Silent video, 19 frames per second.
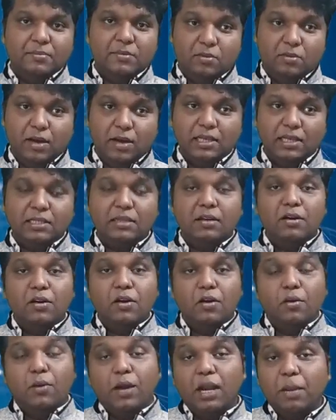Right?
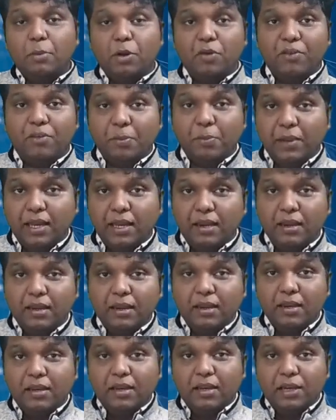What about 15?
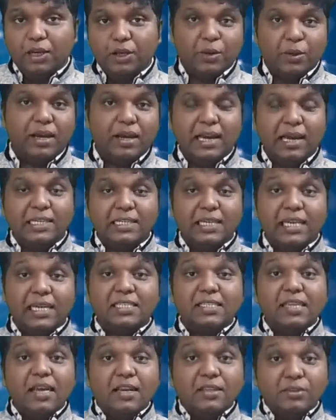You can write it
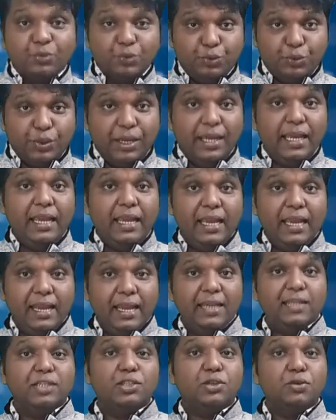as 3
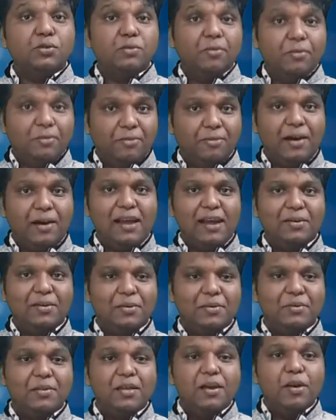into
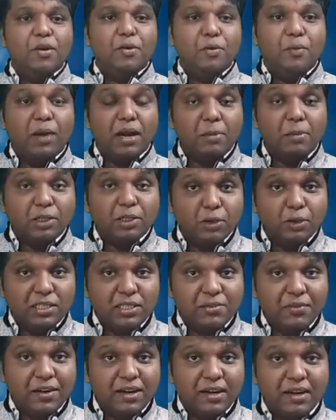5. What about
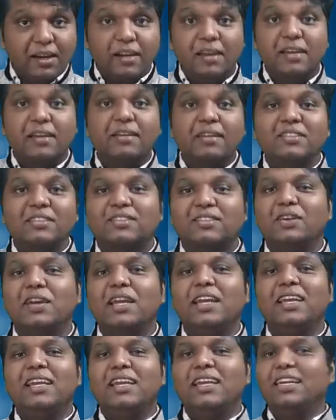21?
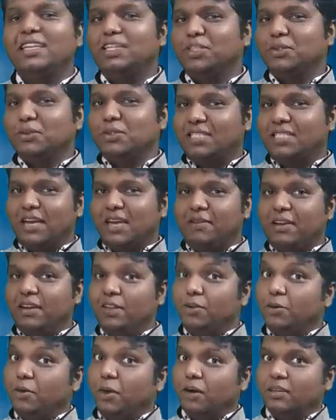3 into 7.
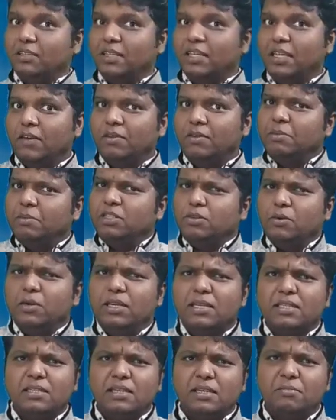You got 3 of them. It's so
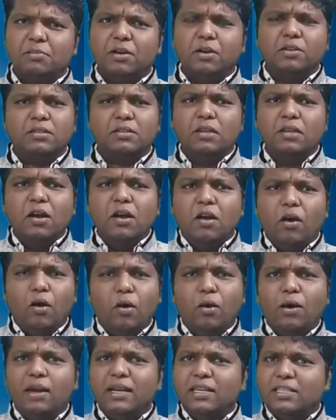easy because
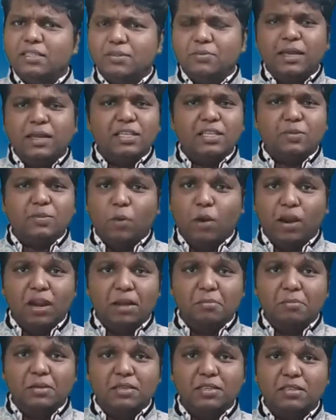already it's very small
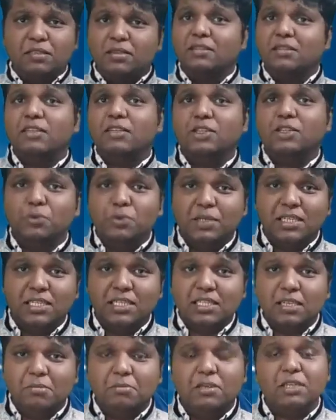numbers. It's a
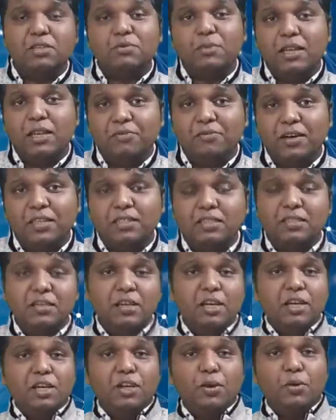2-digit number. It's very fast.
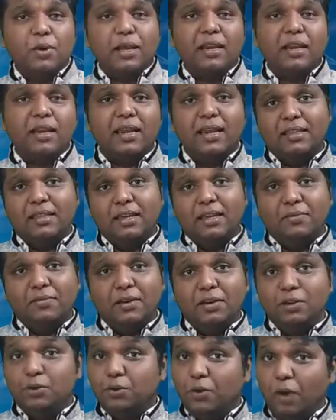You can get that
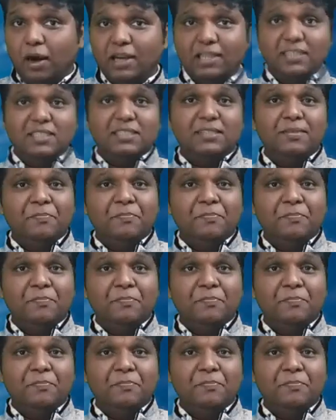one. You got it.